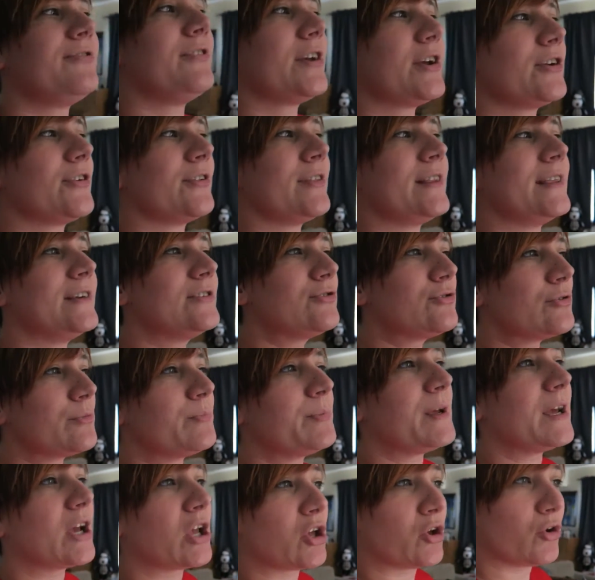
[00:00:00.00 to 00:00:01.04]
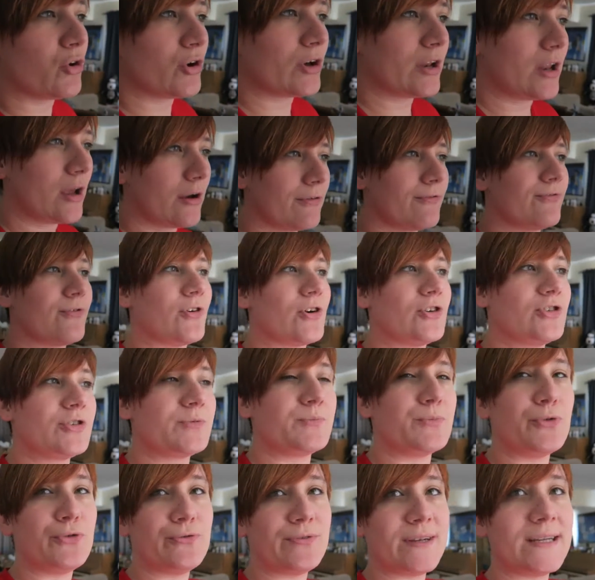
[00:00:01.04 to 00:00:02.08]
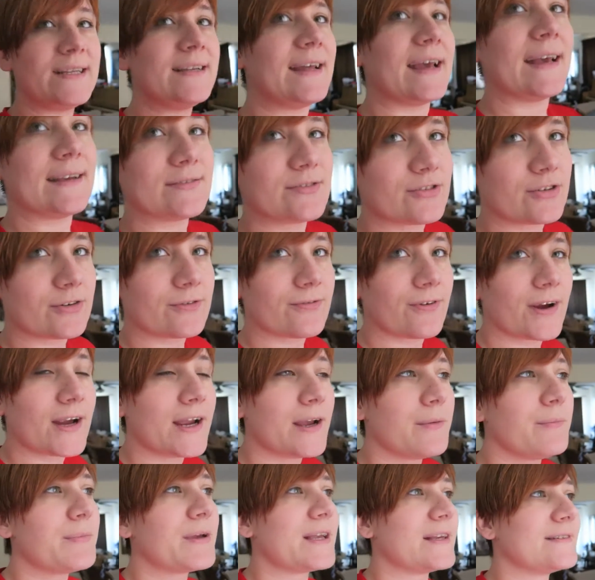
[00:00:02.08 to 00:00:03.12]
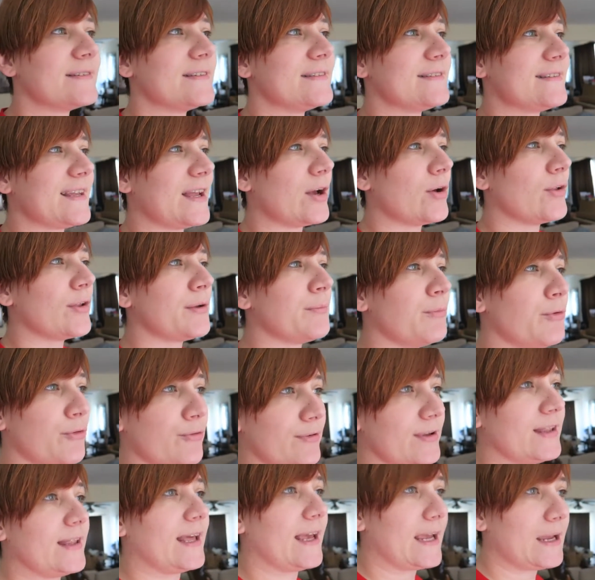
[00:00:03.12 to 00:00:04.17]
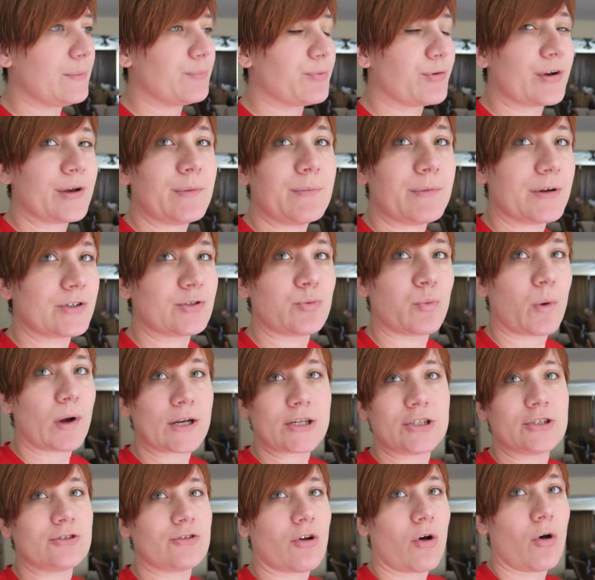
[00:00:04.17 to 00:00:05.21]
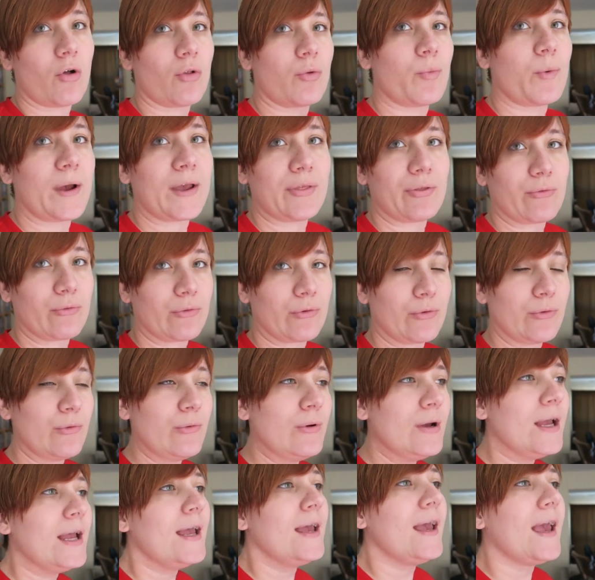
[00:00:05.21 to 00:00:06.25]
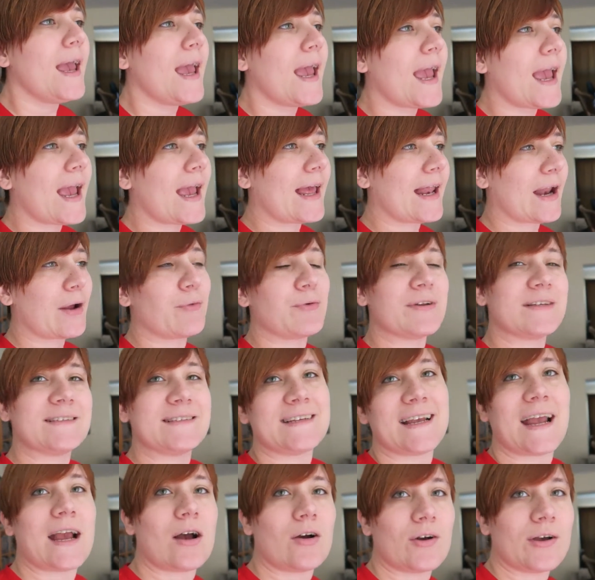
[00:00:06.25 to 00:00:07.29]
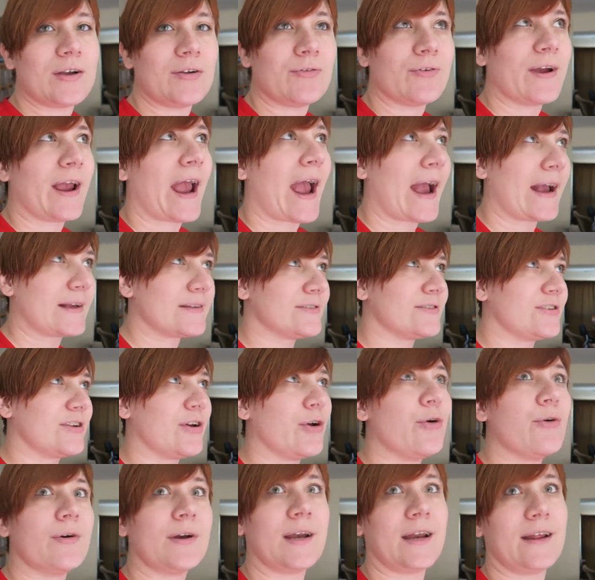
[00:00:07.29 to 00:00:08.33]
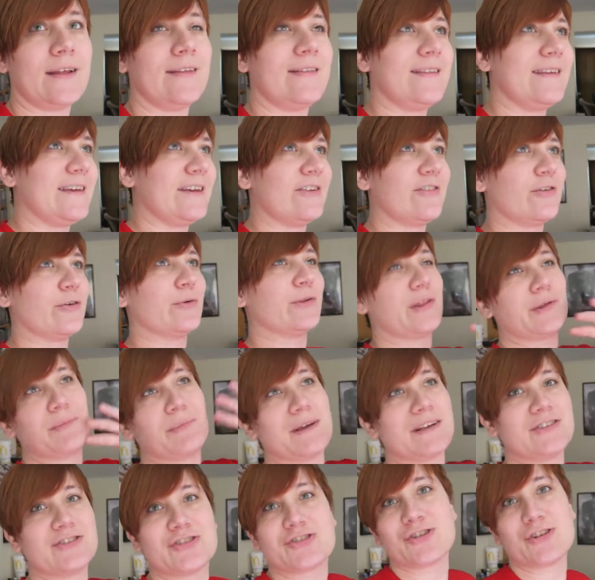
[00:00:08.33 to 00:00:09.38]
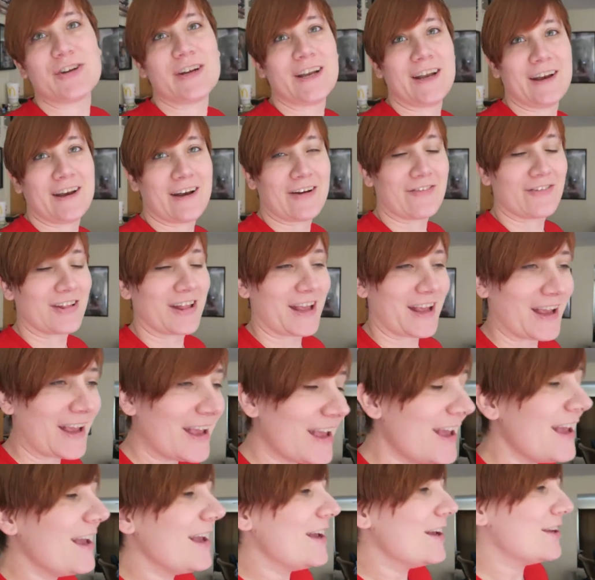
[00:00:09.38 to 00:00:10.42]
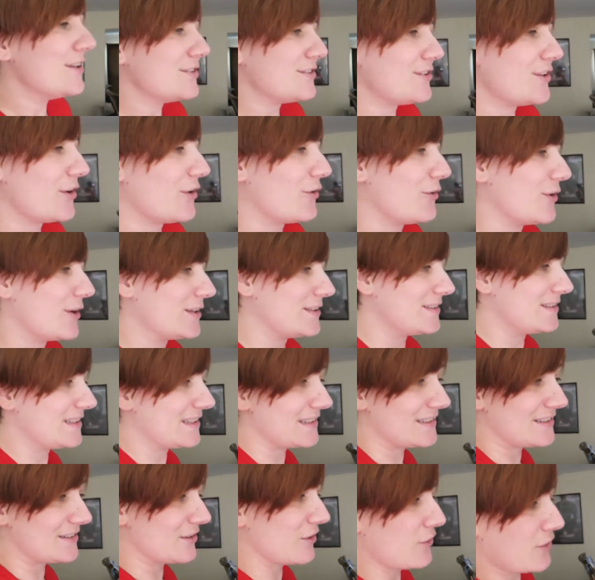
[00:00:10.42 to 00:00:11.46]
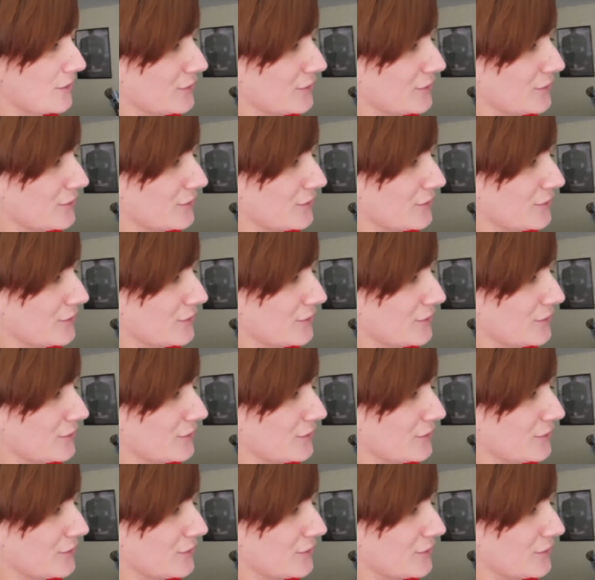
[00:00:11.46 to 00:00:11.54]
figured this would be a good first movie tester for him because it's the only movie that he pretty much watches all the way through, and I want to see how he reacts to going into the theater with the big screen and everything. So, and since it's